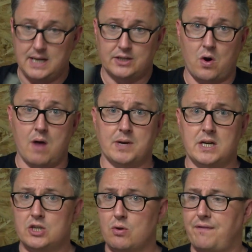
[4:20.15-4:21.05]
So I'm
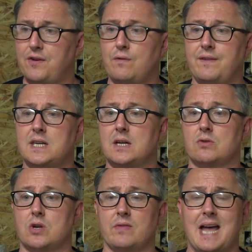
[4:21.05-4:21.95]
going to do a few
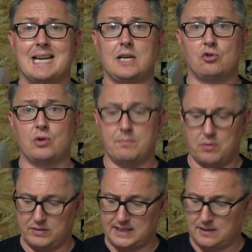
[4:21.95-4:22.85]
videos on that heat treat
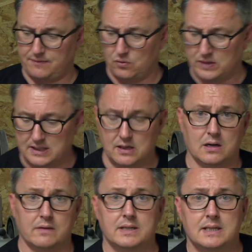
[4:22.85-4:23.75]
process for these
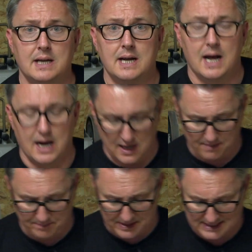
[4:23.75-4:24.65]
knives,
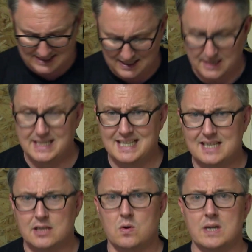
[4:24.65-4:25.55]
because
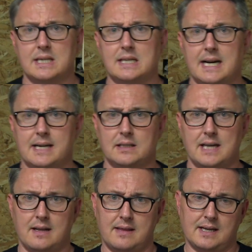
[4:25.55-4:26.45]
it's quite detailed
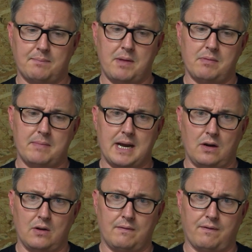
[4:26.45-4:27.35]
and I think people may
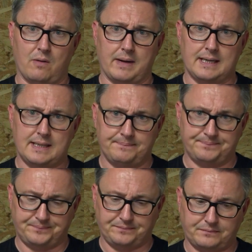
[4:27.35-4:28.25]
learn from it.
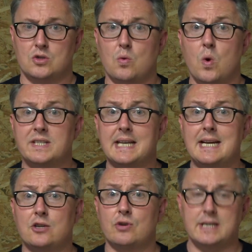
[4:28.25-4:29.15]
So once the
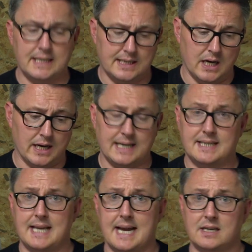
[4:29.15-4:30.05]
heat treat is done,
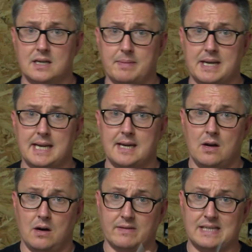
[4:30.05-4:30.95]
it's then going to be
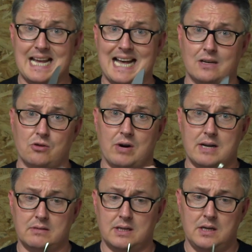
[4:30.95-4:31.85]
obviously hand
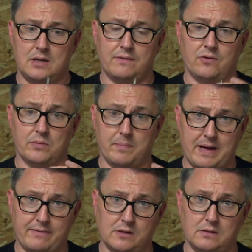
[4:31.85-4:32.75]
ground to form the
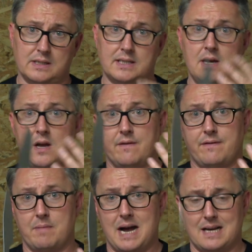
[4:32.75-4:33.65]
bevels.
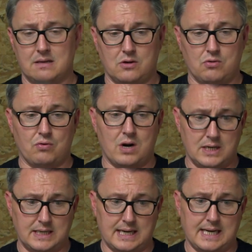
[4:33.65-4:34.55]
From hand
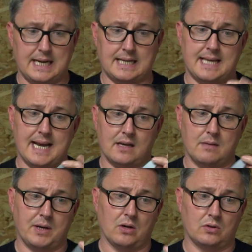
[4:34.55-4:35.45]
grinding, it's then going
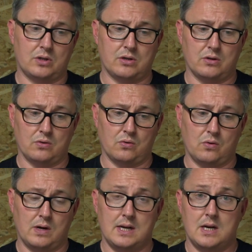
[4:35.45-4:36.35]
to be on
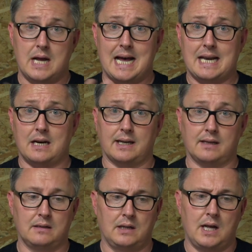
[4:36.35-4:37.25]
to
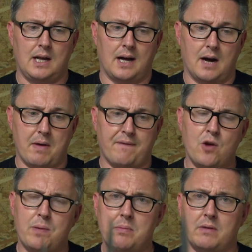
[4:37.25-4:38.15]
handling. A
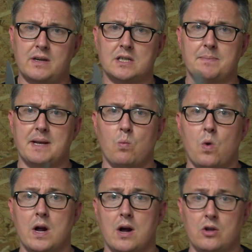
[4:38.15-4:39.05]
few people have asked me
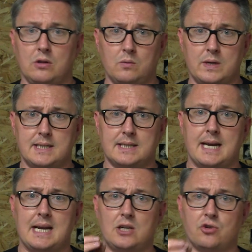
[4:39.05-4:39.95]
why I always
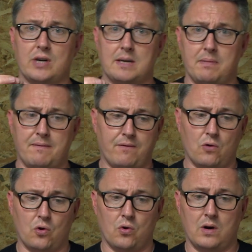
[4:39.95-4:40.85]
heat treat
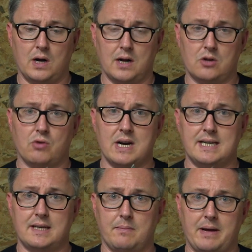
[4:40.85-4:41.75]
before
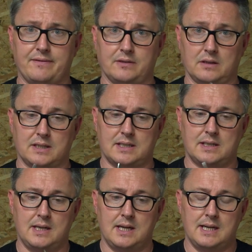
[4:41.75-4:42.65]
grinding in the bevels.